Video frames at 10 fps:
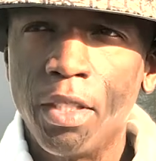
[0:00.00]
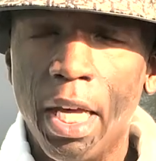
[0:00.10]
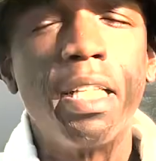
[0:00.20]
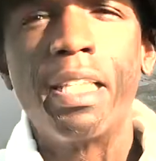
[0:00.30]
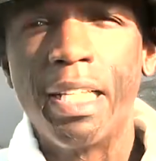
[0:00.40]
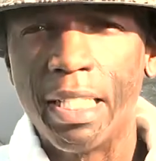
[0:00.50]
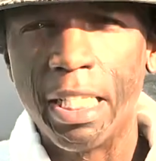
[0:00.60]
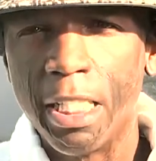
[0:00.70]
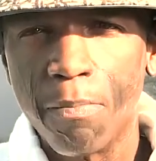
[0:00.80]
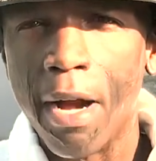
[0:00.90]
it says this
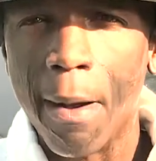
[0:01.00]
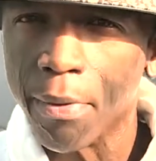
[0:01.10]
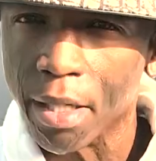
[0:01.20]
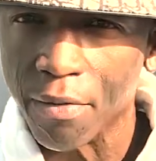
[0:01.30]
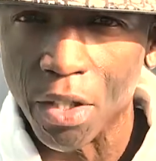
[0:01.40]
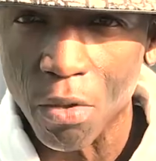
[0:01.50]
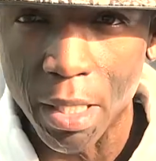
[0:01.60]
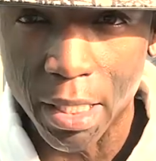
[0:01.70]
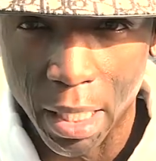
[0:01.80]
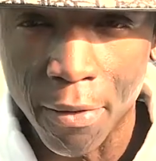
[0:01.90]
is property of the
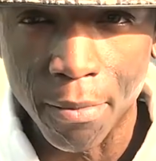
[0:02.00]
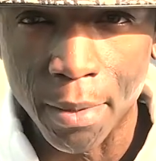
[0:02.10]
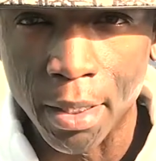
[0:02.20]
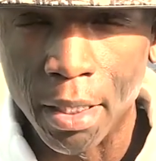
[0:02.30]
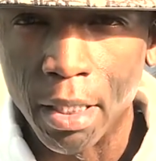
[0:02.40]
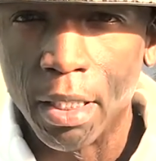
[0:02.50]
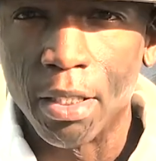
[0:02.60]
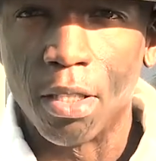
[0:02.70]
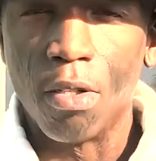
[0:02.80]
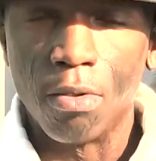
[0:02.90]
U.S. government.
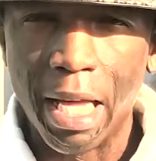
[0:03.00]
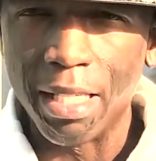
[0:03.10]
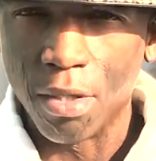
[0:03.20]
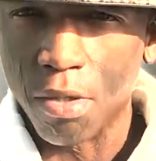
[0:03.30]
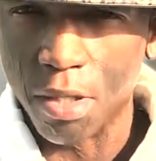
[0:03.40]
So that social